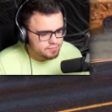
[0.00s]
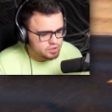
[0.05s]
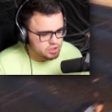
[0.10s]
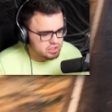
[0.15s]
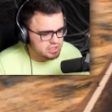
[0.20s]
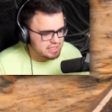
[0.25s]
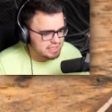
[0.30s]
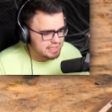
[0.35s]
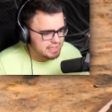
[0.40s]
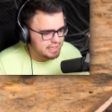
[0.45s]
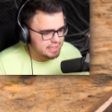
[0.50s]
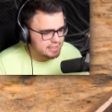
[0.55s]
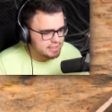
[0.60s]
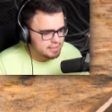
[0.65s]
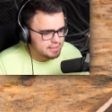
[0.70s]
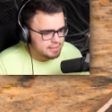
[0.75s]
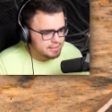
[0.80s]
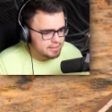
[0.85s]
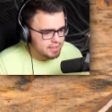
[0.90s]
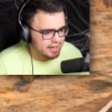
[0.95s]
Oh, God.
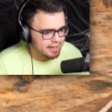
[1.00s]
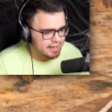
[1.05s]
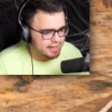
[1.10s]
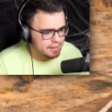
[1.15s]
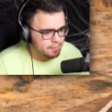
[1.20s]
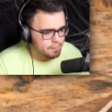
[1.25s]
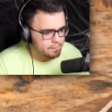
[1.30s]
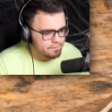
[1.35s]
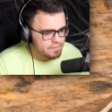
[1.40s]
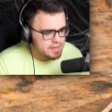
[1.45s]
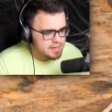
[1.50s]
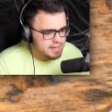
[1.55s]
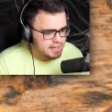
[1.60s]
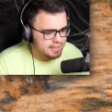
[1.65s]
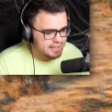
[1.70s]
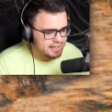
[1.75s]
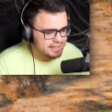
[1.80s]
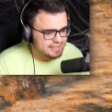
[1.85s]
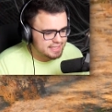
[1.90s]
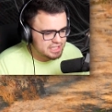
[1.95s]
I need him. I
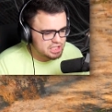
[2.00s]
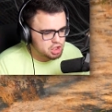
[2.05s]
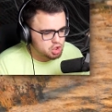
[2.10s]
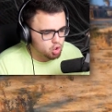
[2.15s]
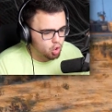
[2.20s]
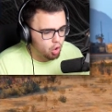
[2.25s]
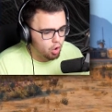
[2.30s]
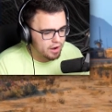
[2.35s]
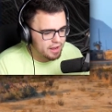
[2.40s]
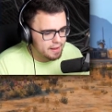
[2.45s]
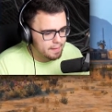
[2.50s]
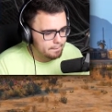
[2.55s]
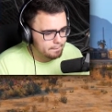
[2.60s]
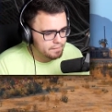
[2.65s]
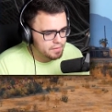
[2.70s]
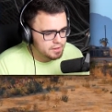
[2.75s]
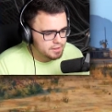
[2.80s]
need to destroy him.